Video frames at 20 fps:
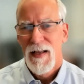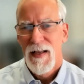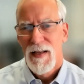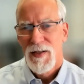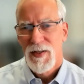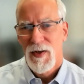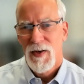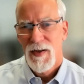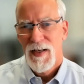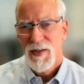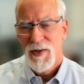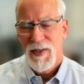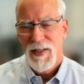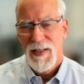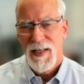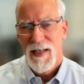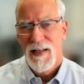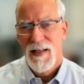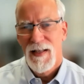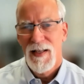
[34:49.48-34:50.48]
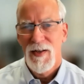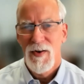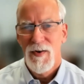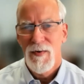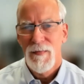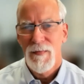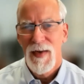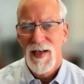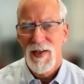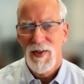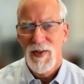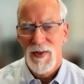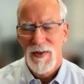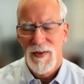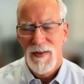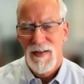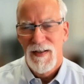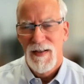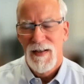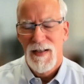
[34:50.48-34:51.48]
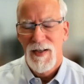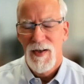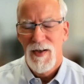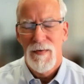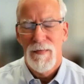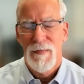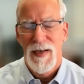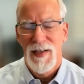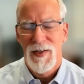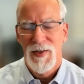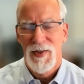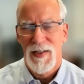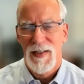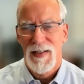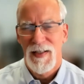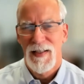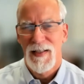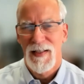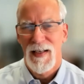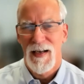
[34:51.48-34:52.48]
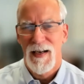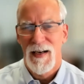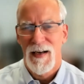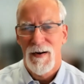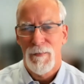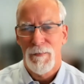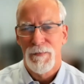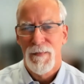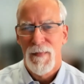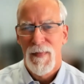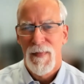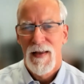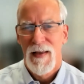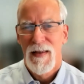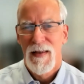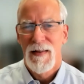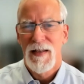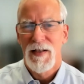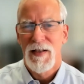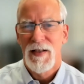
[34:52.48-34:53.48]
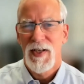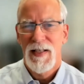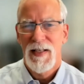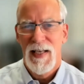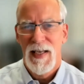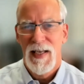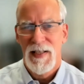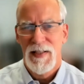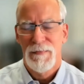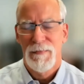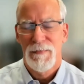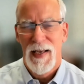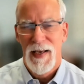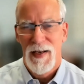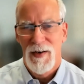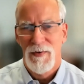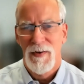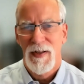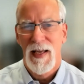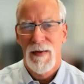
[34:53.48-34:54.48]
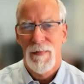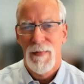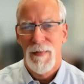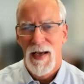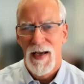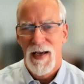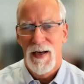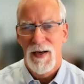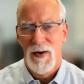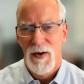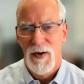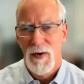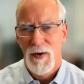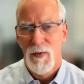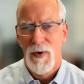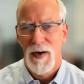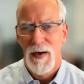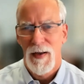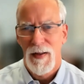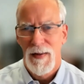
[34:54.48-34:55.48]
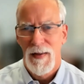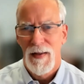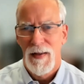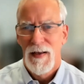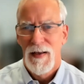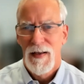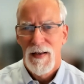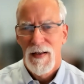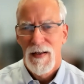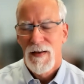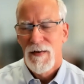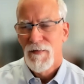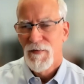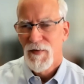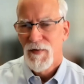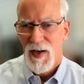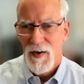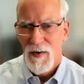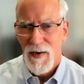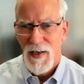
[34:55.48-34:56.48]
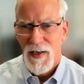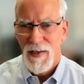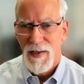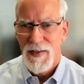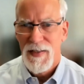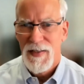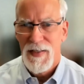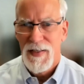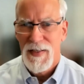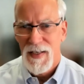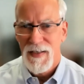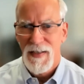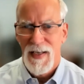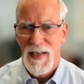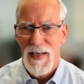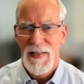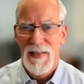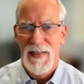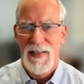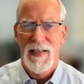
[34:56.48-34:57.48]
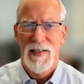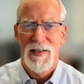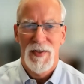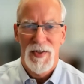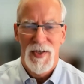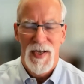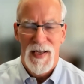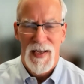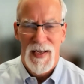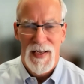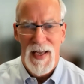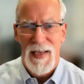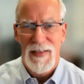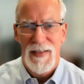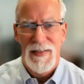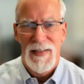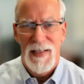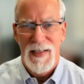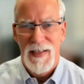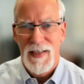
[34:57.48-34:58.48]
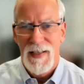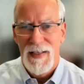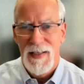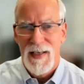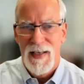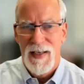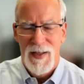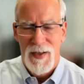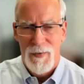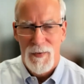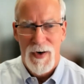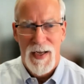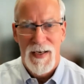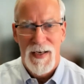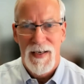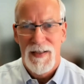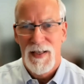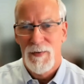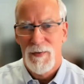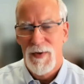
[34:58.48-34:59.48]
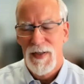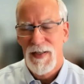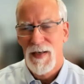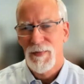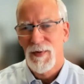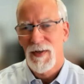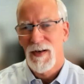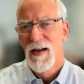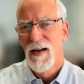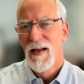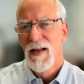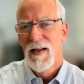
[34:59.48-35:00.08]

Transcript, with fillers: So interestingly, you measured, you mentioned um, the gene test panel came back with variants in KCNJ18 and the ryanodine receptor.